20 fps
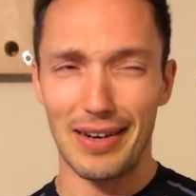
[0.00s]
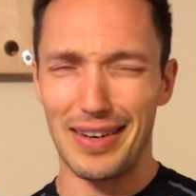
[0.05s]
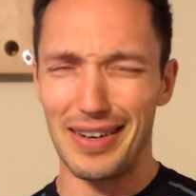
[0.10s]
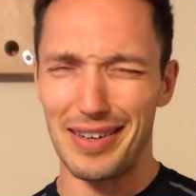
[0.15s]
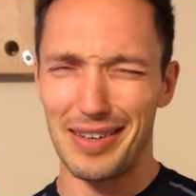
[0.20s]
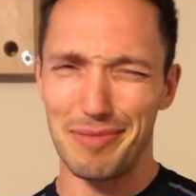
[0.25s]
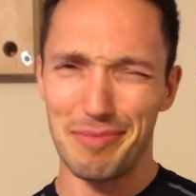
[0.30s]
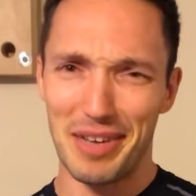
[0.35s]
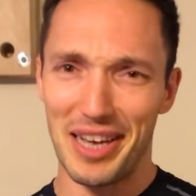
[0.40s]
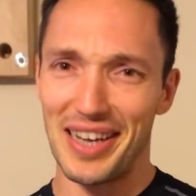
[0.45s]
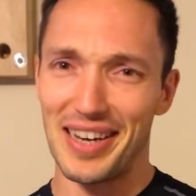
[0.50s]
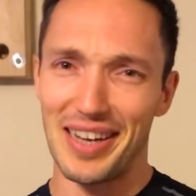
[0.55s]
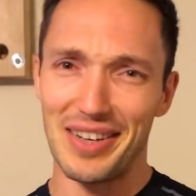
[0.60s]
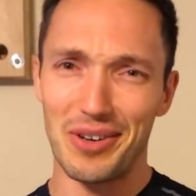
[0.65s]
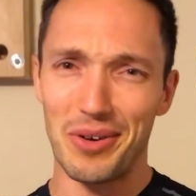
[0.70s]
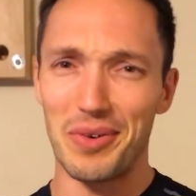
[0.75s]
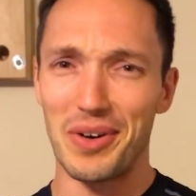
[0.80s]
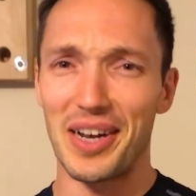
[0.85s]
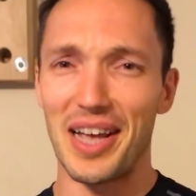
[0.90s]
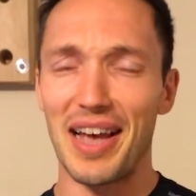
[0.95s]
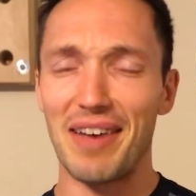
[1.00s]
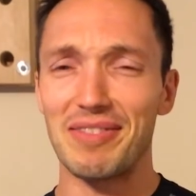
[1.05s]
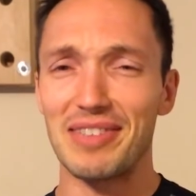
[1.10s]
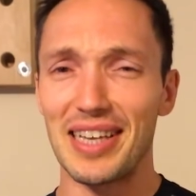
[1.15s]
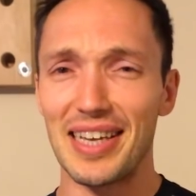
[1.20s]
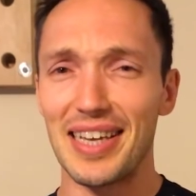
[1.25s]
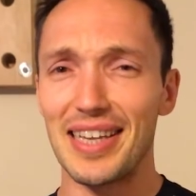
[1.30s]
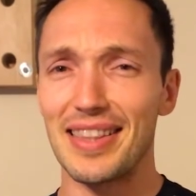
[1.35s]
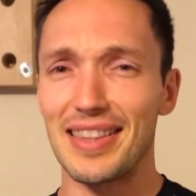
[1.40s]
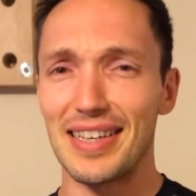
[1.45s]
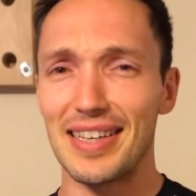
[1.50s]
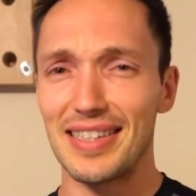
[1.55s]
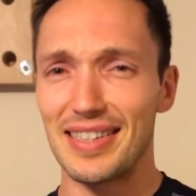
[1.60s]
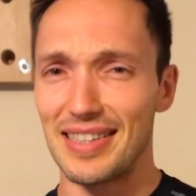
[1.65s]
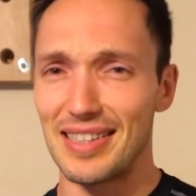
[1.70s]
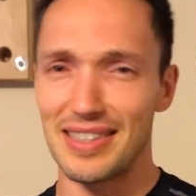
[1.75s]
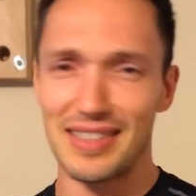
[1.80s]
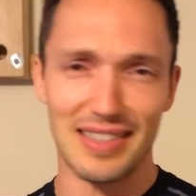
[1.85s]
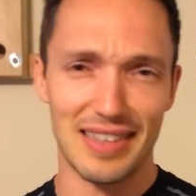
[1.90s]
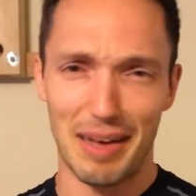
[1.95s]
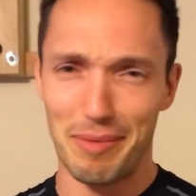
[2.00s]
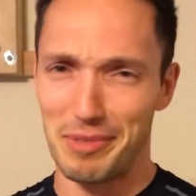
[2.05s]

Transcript: oh man, I don't want to have to eat this.